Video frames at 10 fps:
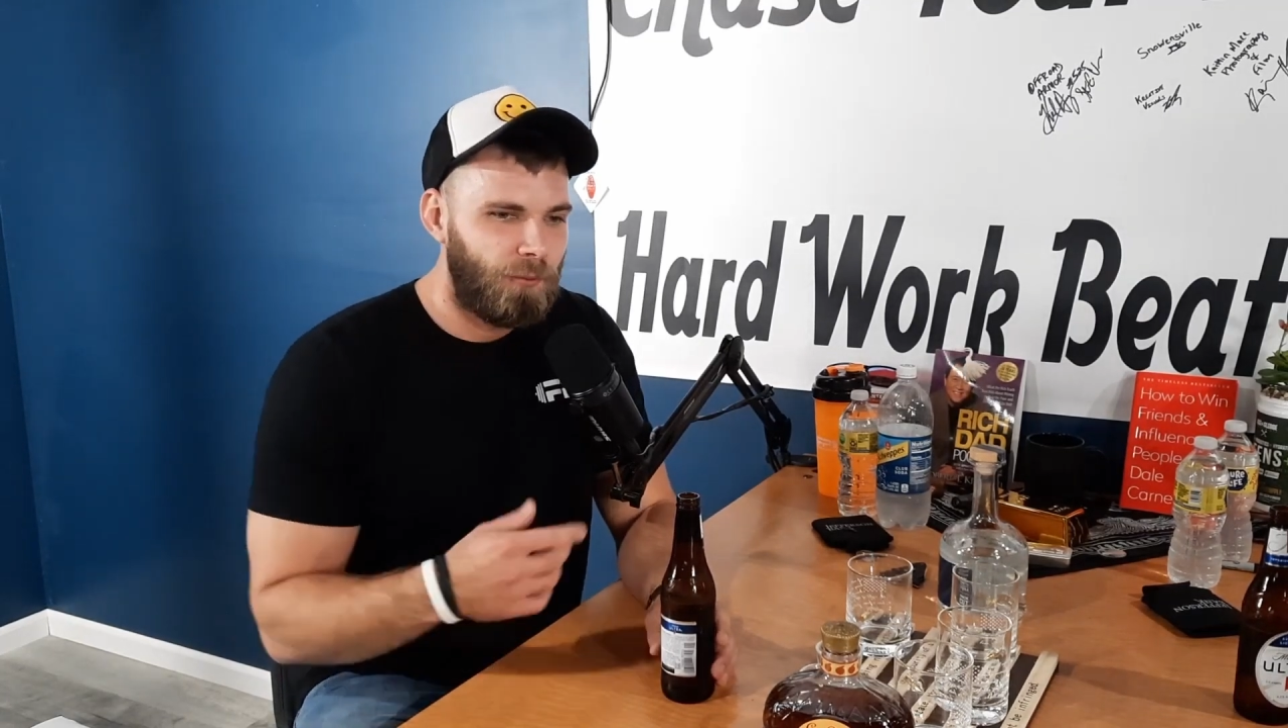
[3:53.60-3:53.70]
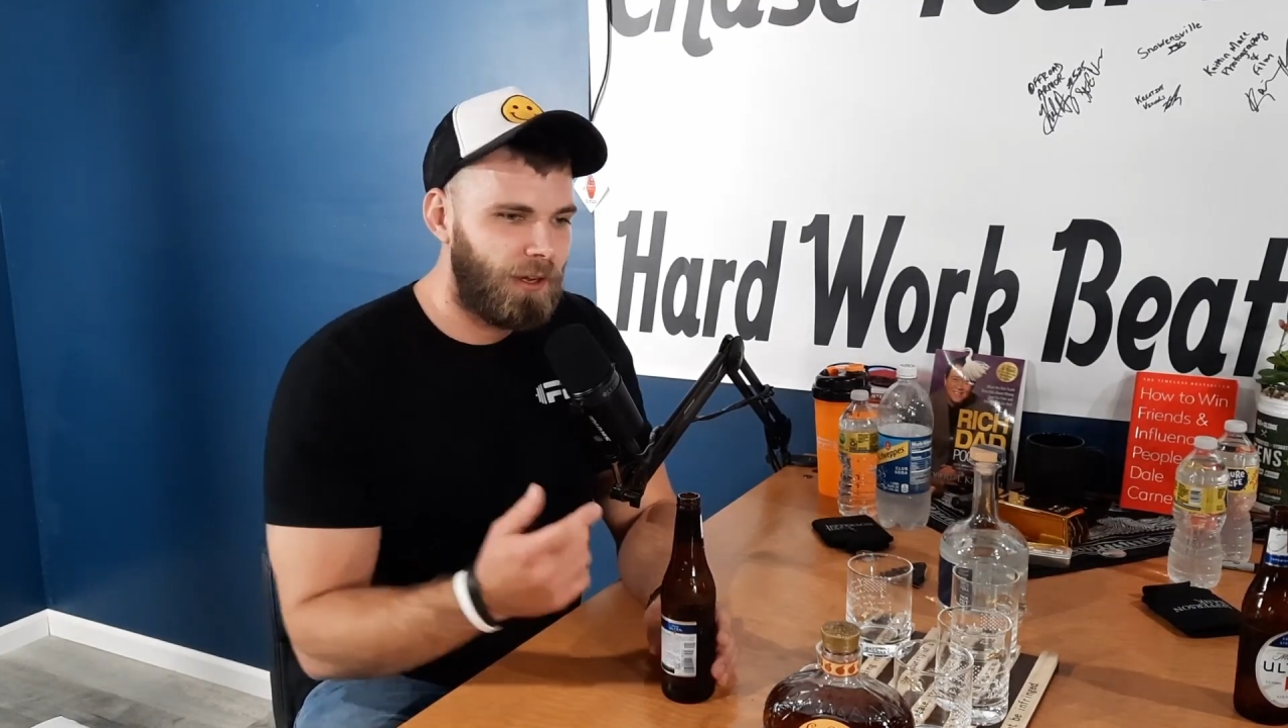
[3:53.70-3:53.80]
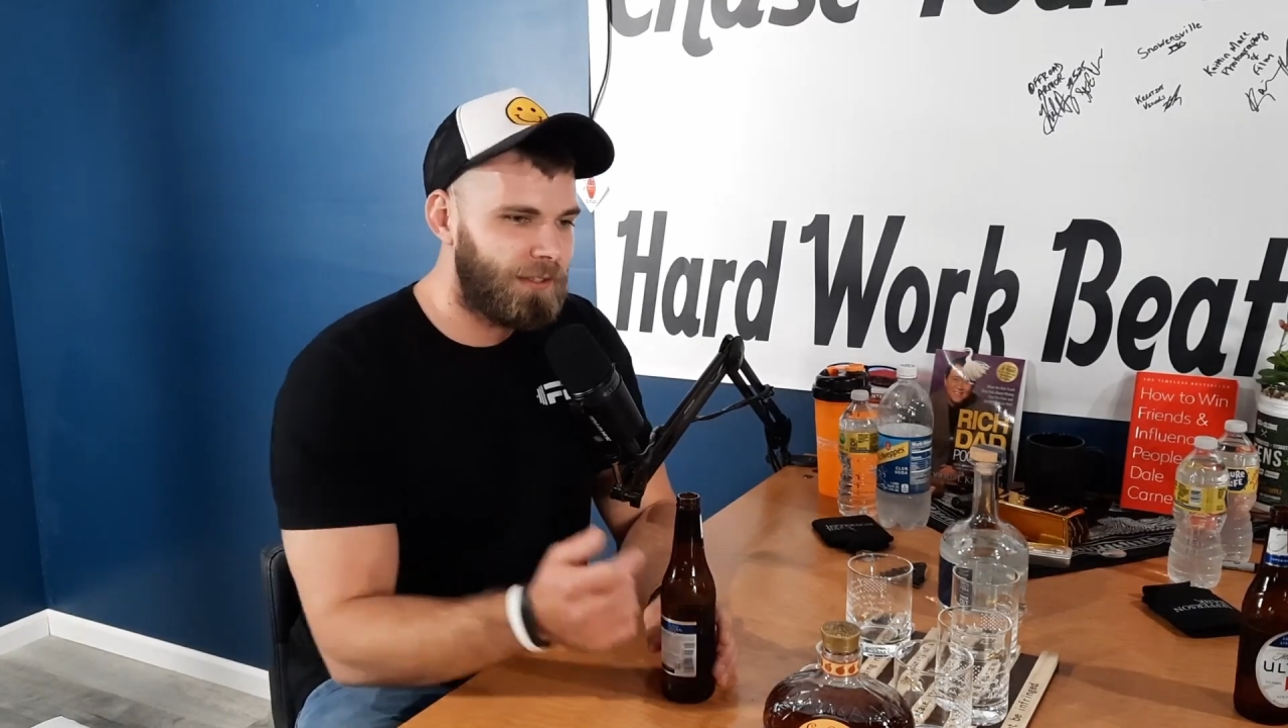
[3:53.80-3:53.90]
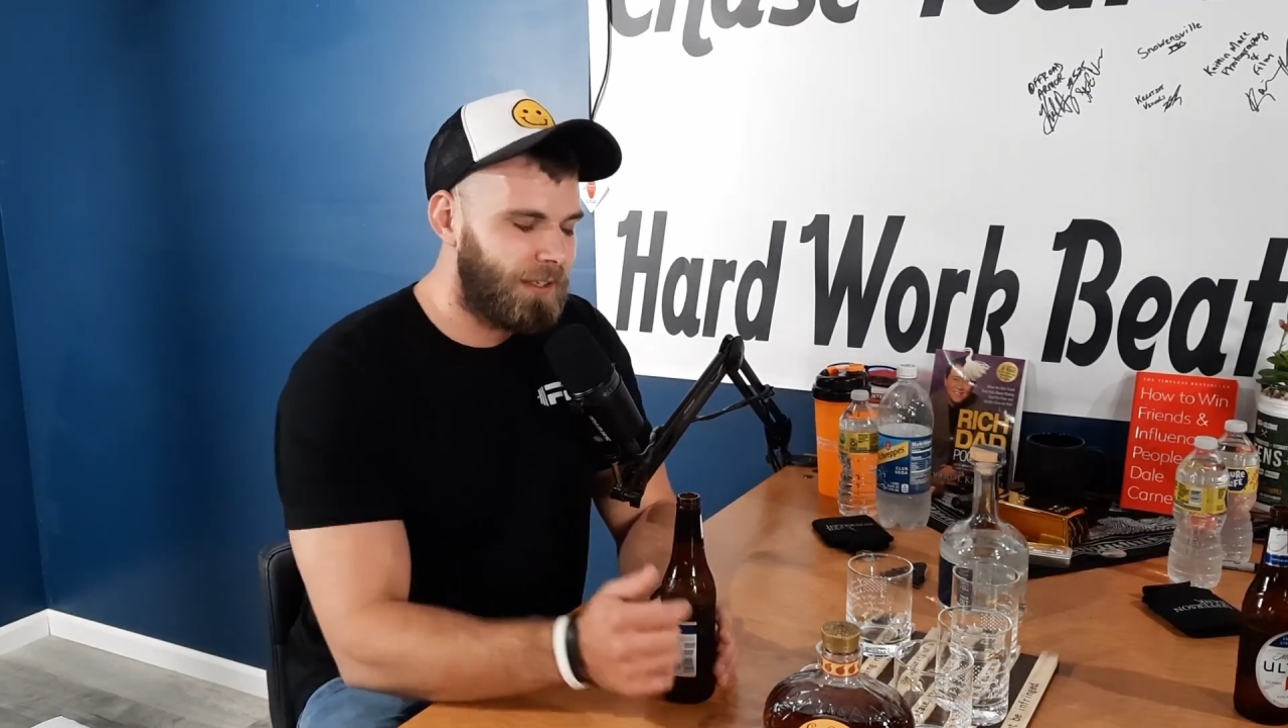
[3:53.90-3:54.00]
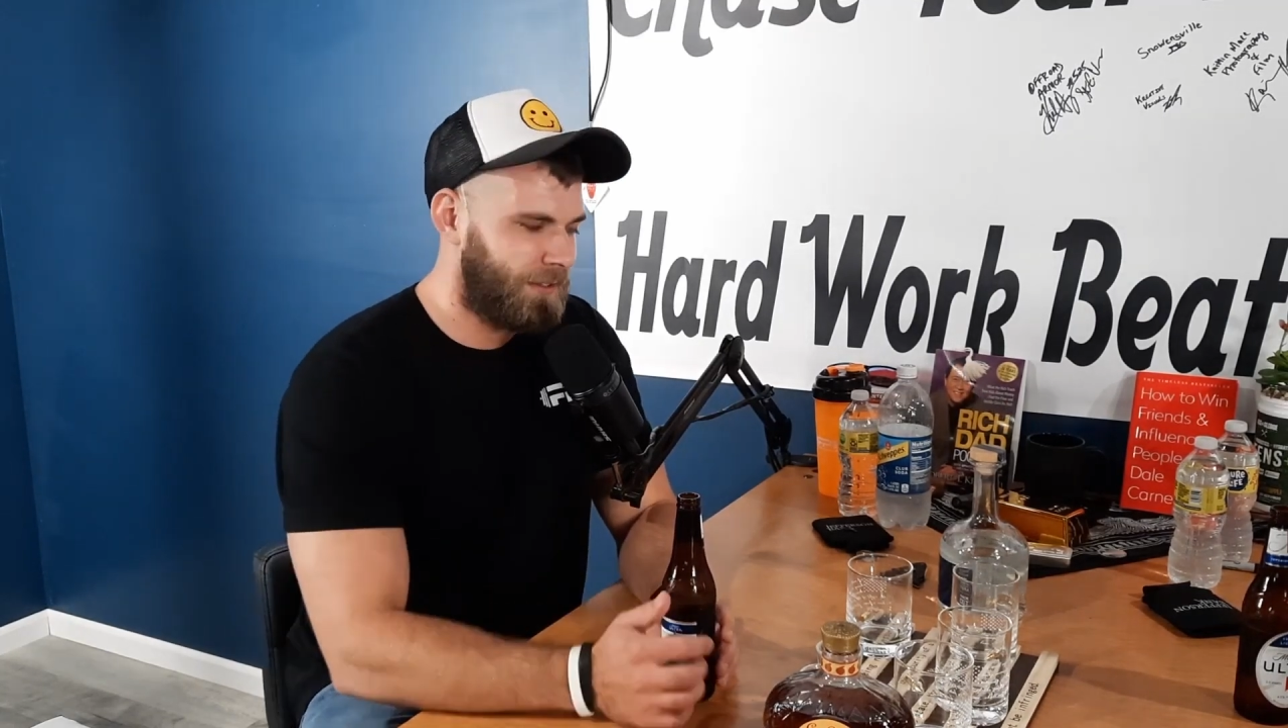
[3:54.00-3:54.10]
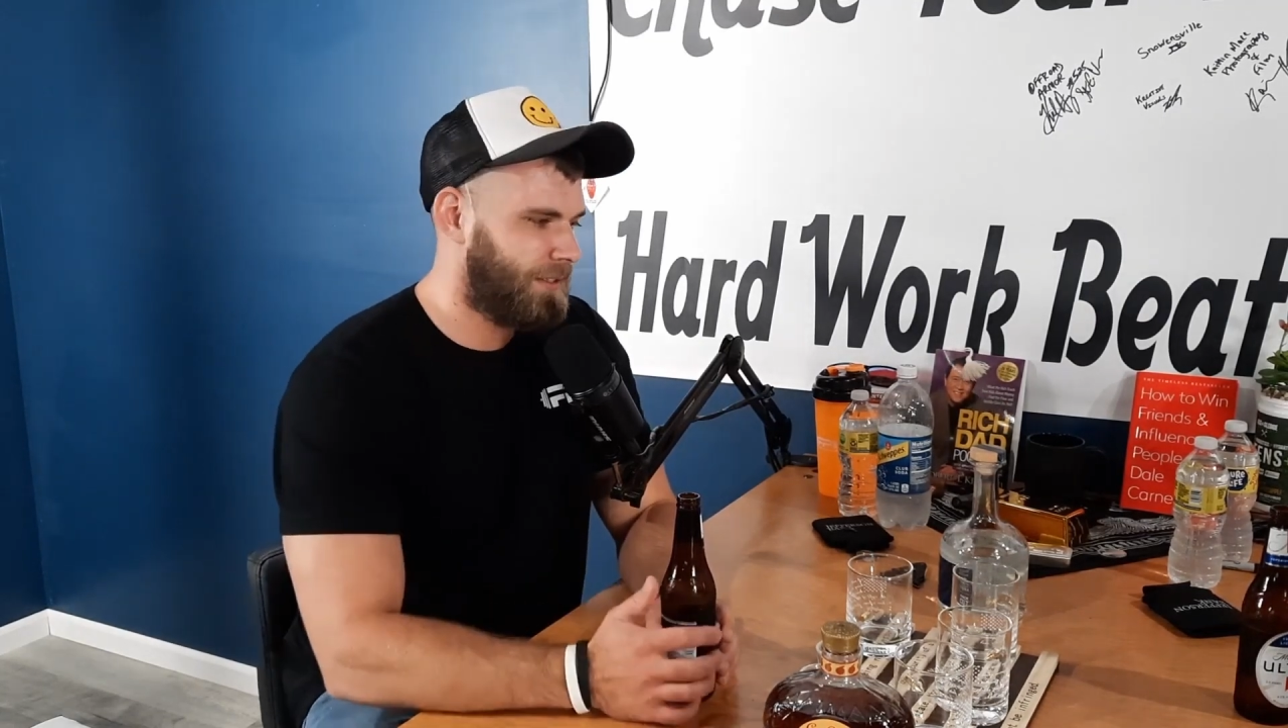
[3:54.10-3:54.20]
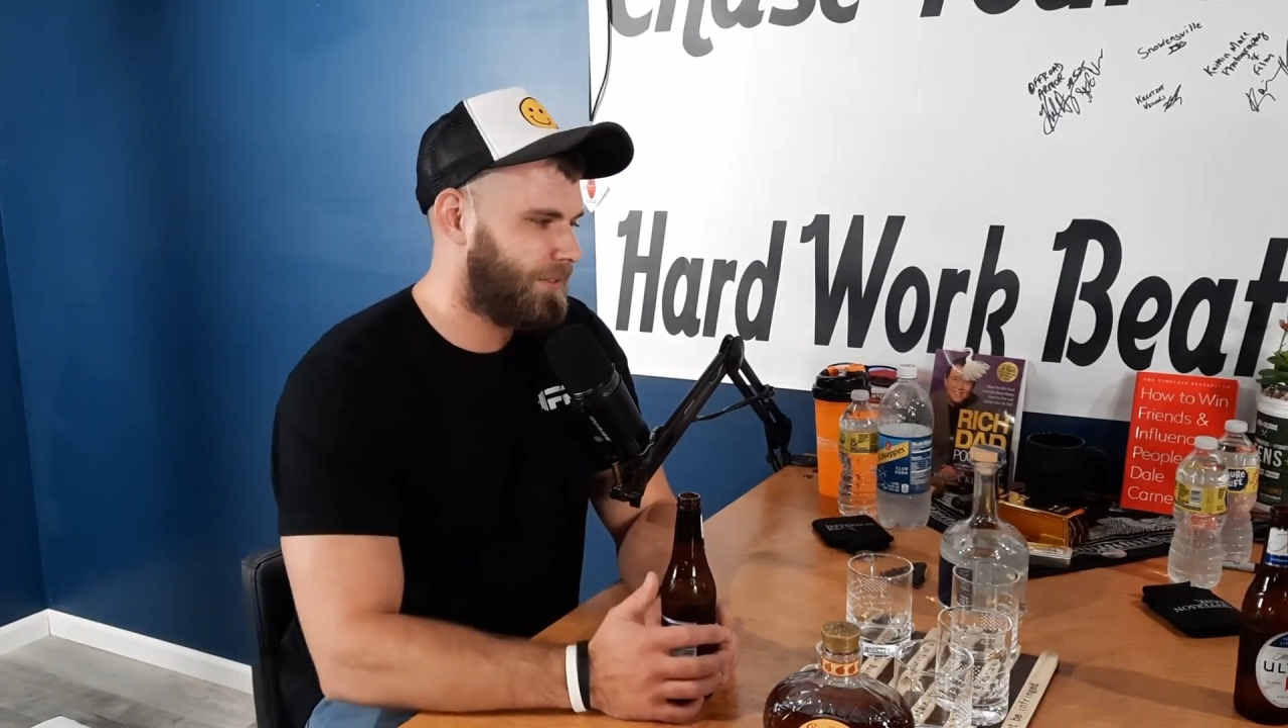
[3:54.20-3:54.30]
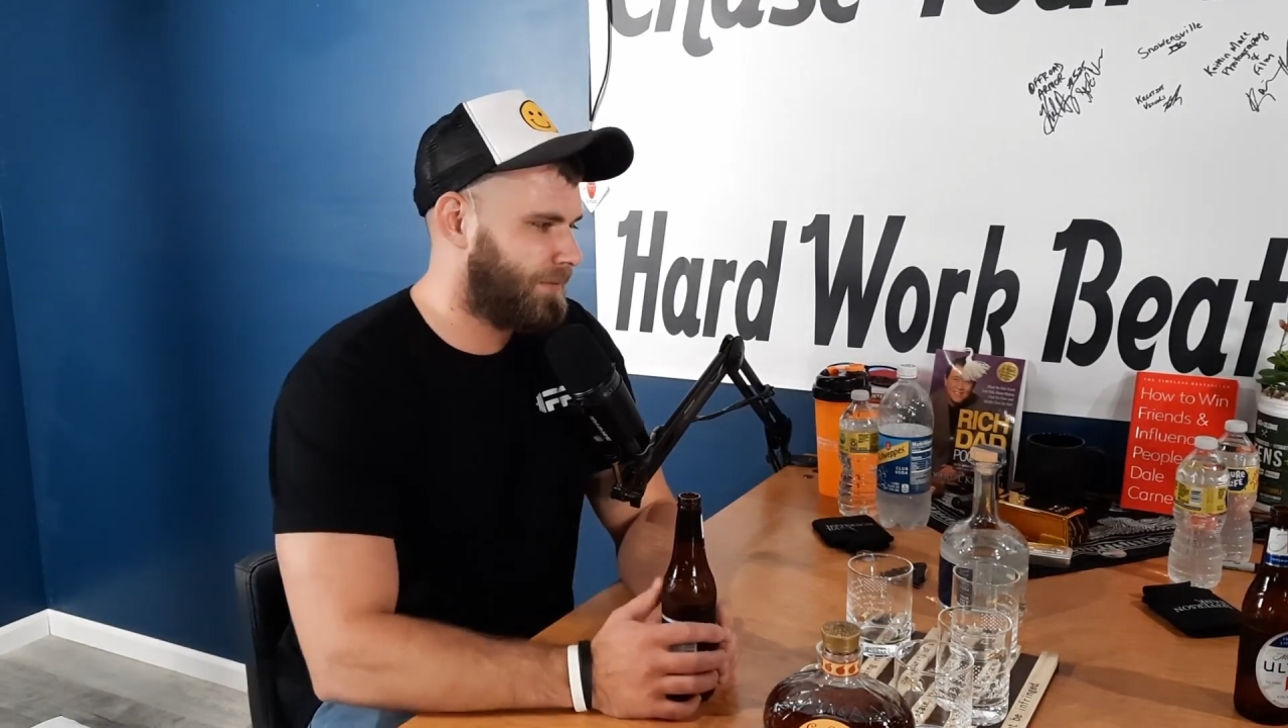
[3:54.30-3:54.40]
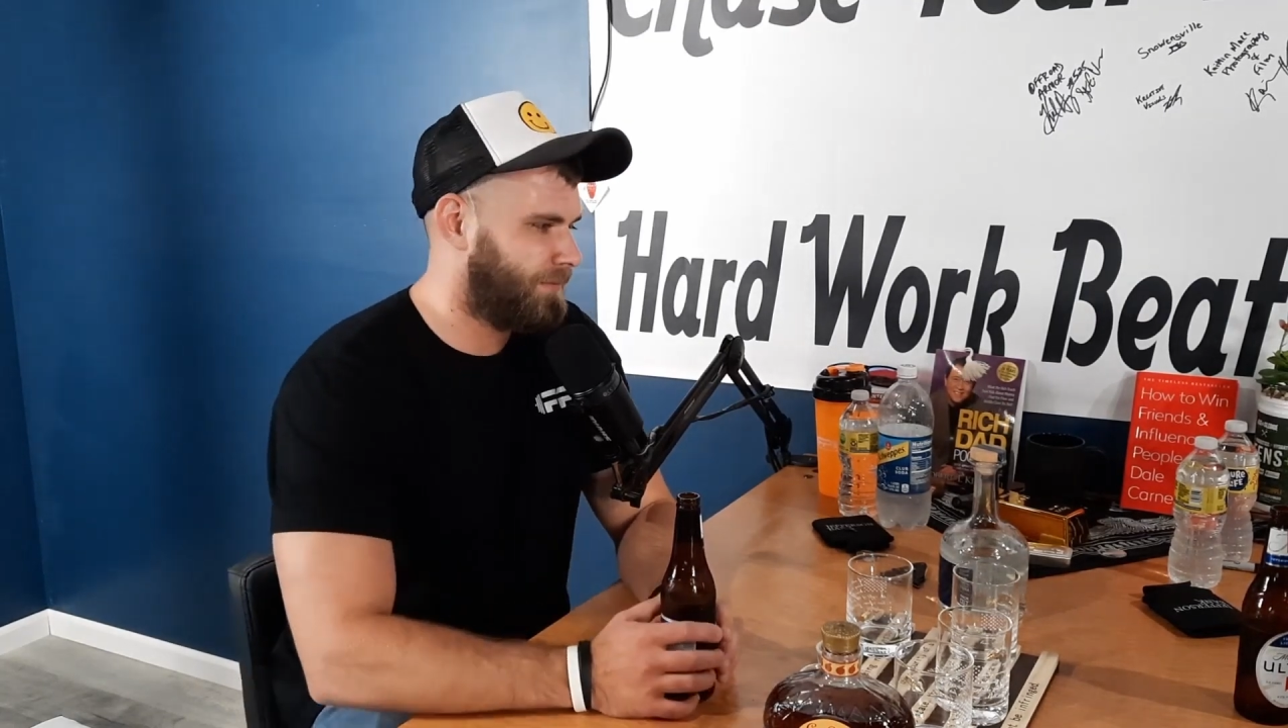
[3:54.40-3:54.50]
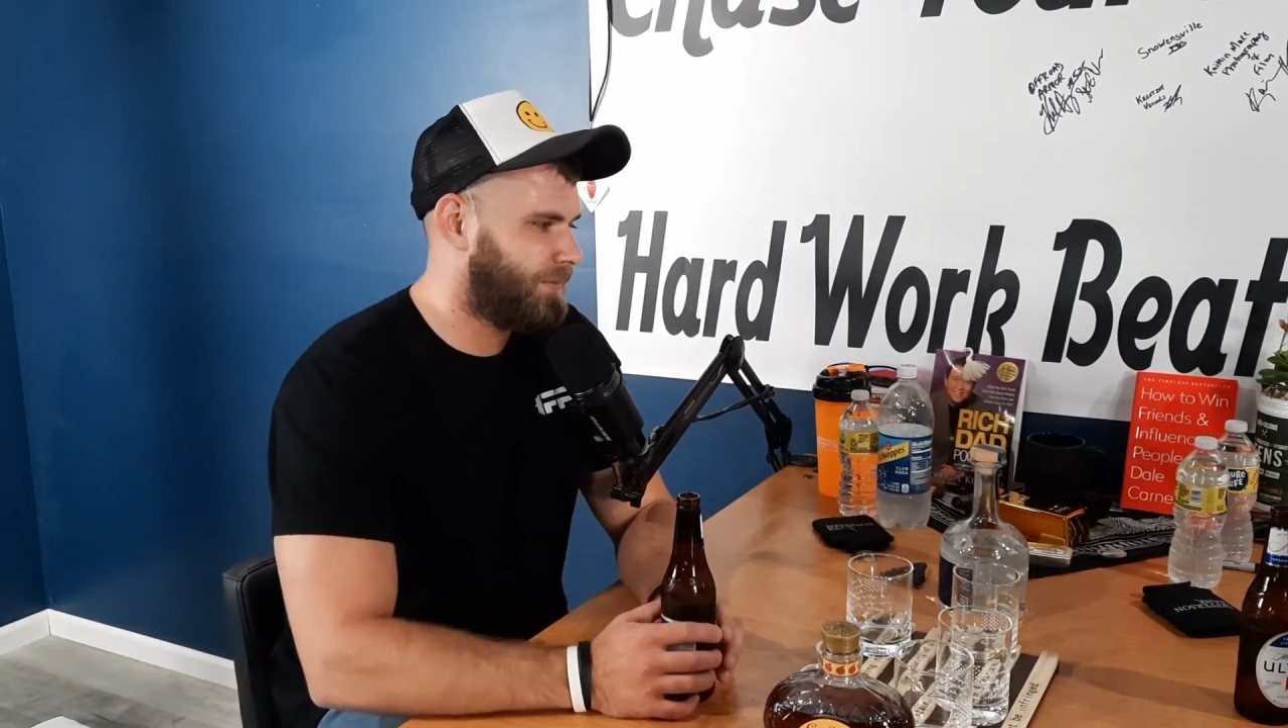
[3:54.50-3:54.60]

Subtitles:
Well, I think